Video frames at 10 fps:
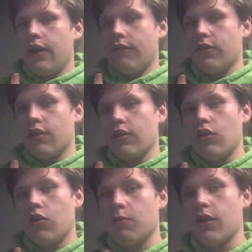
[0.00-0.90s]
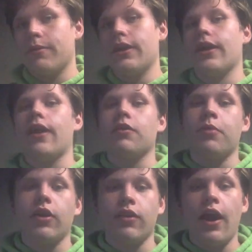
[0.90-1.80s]
If it's on the lower part of my leg, I have to
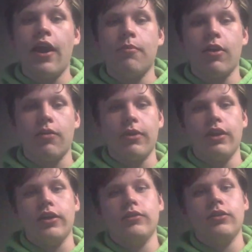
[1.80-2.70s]
put it on the higher part of my leg,